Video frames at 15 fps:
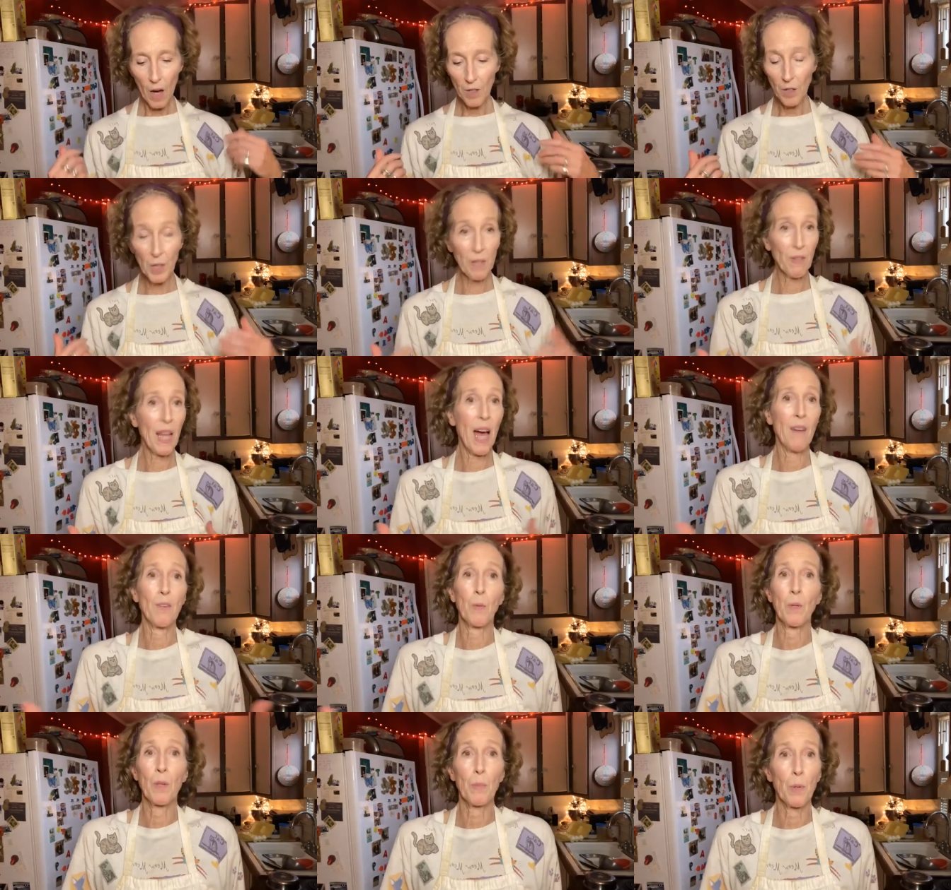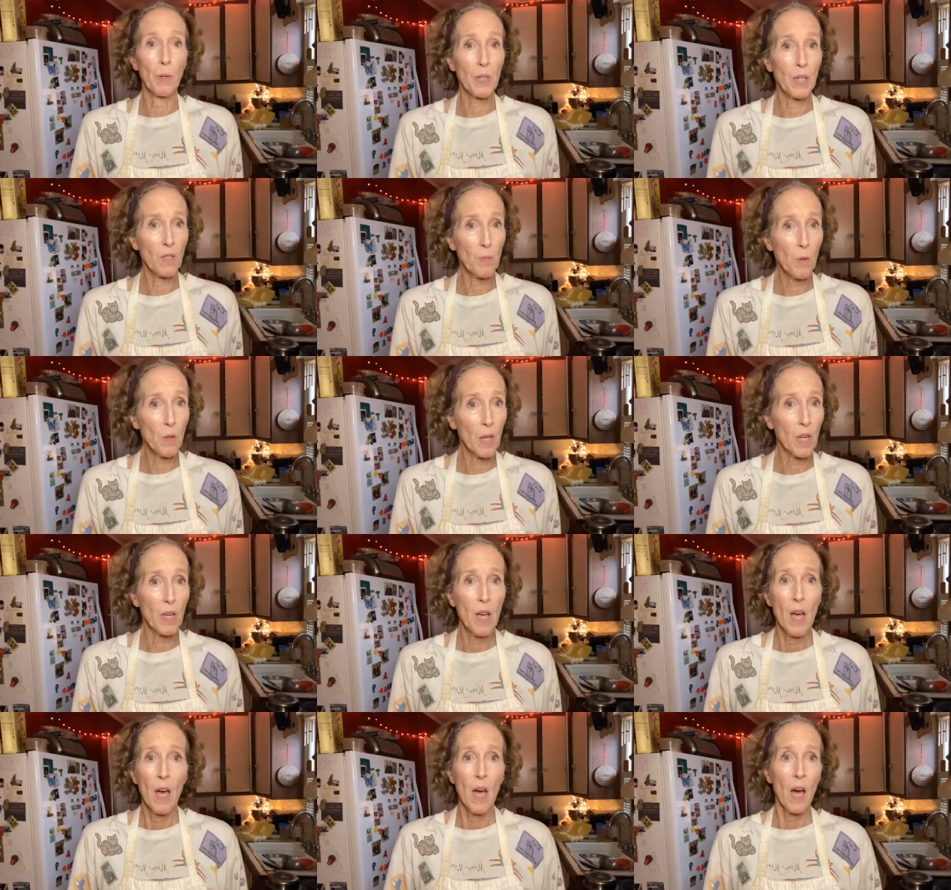You could even have it with a protein
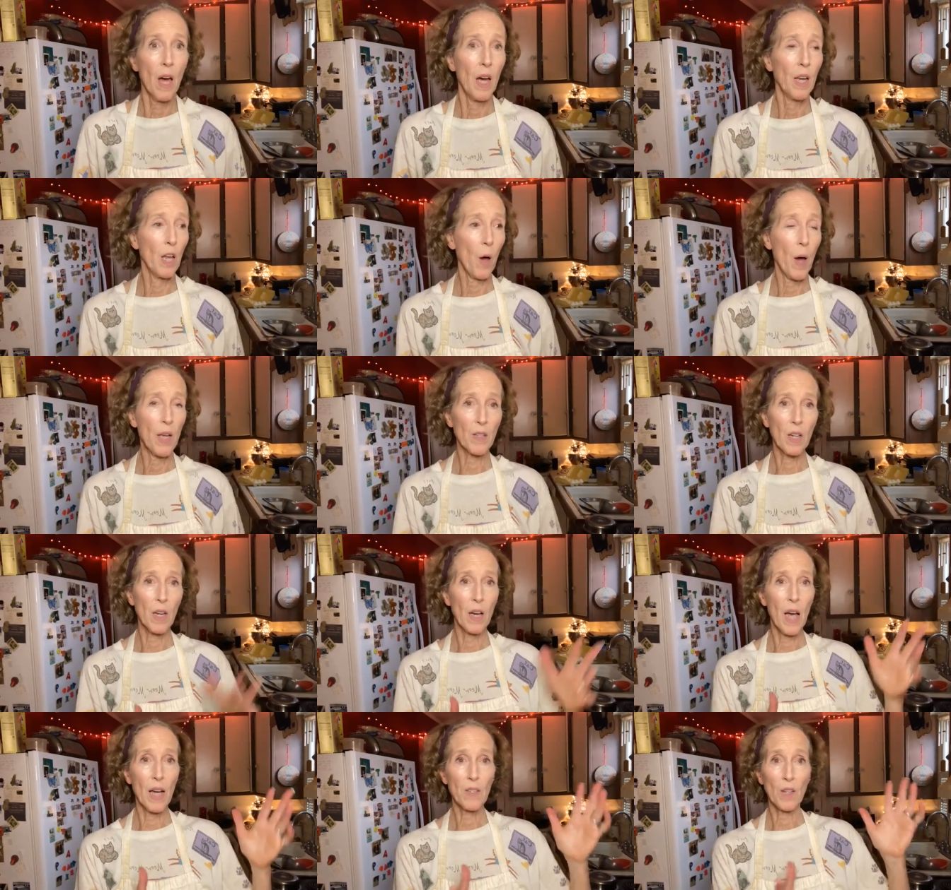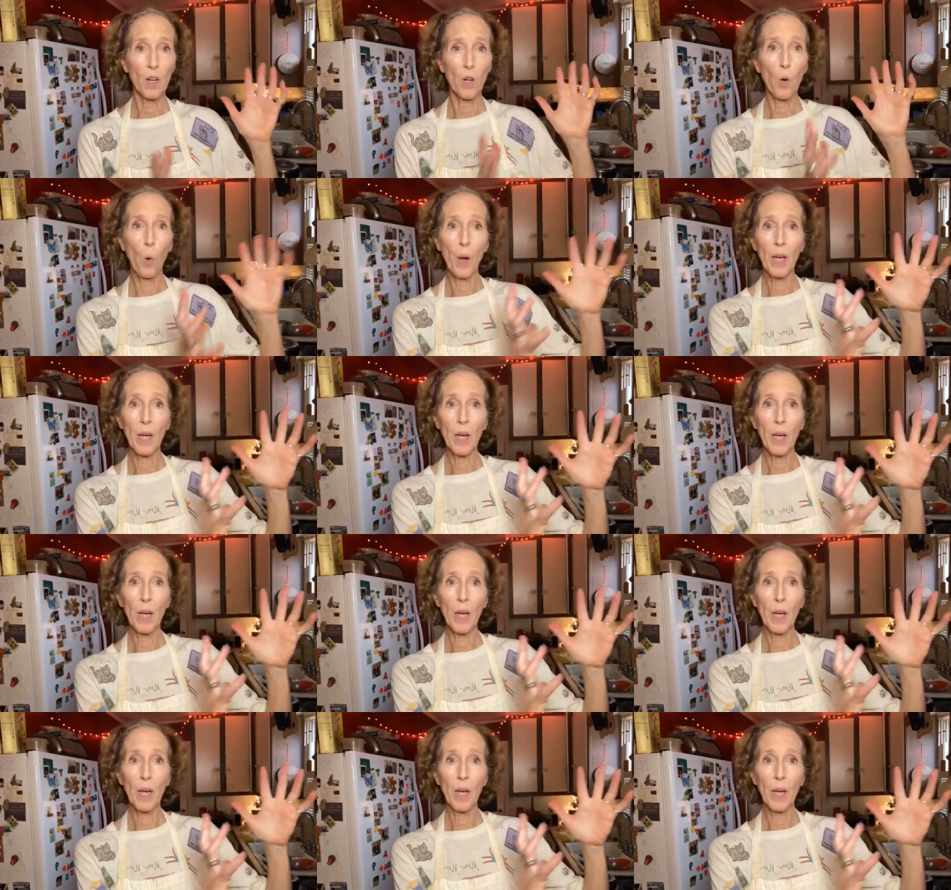smoothie. And as a